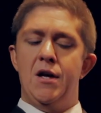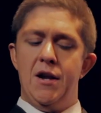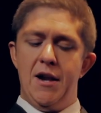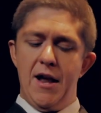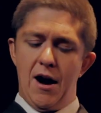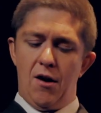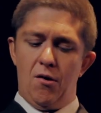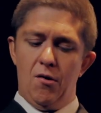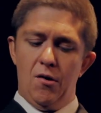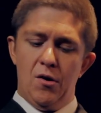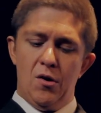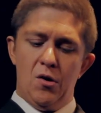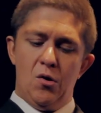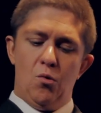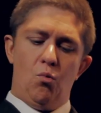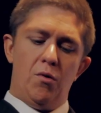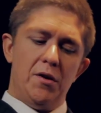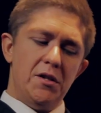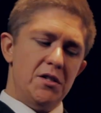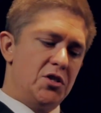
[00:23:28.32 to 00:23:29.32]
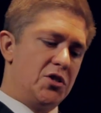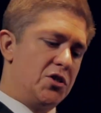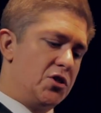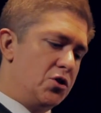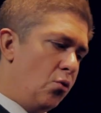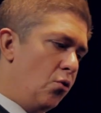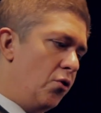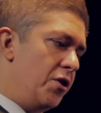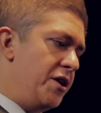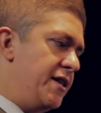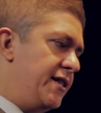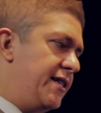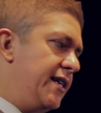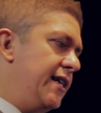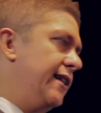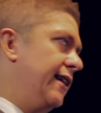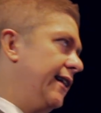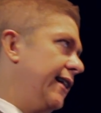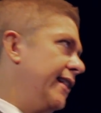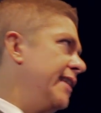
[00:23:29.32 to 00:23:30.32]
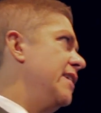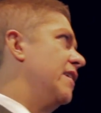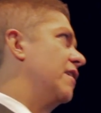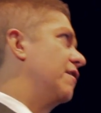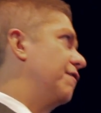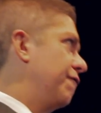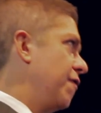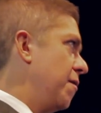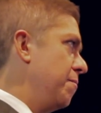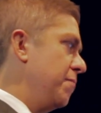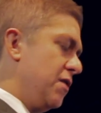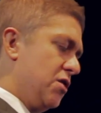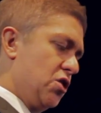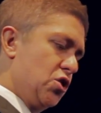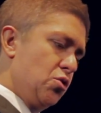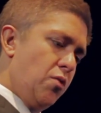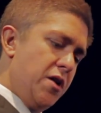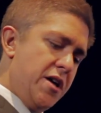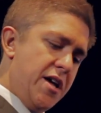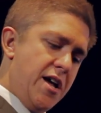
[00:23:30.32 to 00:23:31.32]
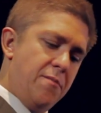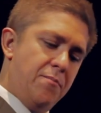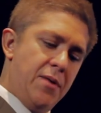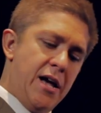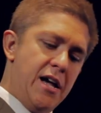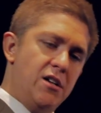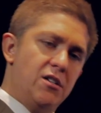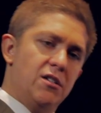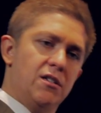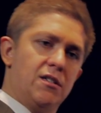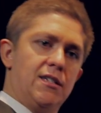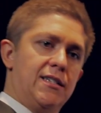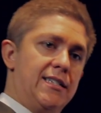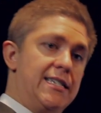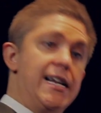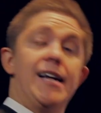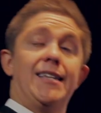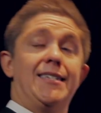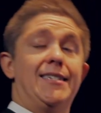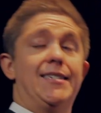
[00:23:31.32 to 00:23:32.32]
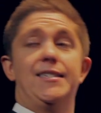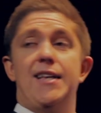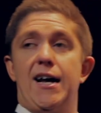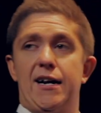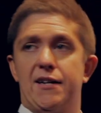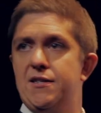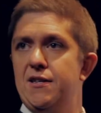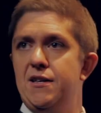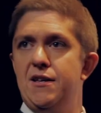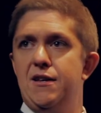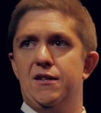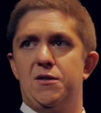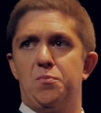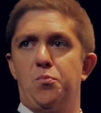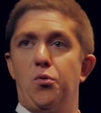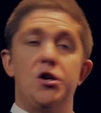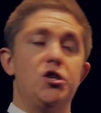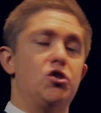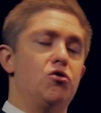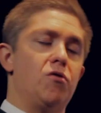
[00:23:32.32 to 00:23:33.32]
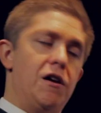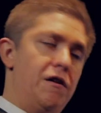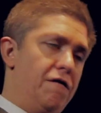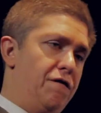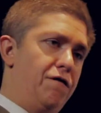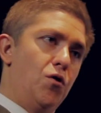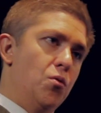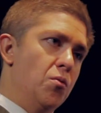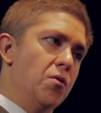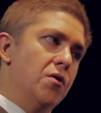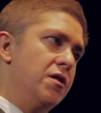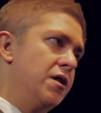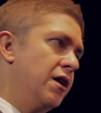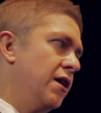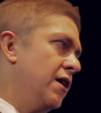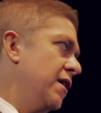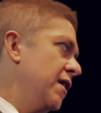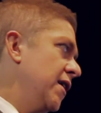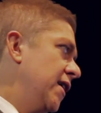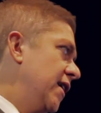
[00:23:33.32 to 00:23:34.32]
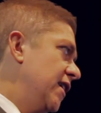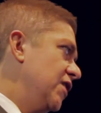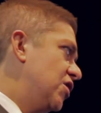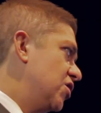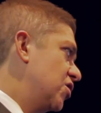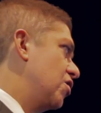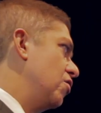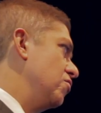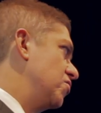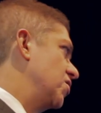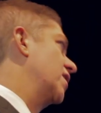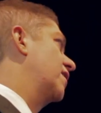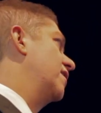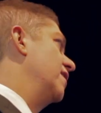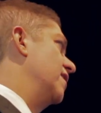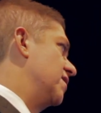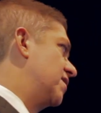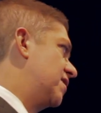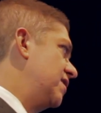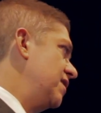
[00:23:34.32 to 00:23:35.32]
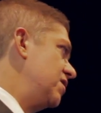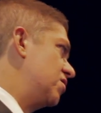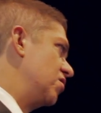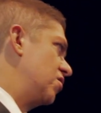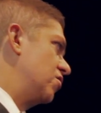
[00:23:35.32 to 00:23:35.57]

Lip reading: Now, one story did leak from these 28 pages. It's not sexy. It's pretty straightforward. It just goes like this. These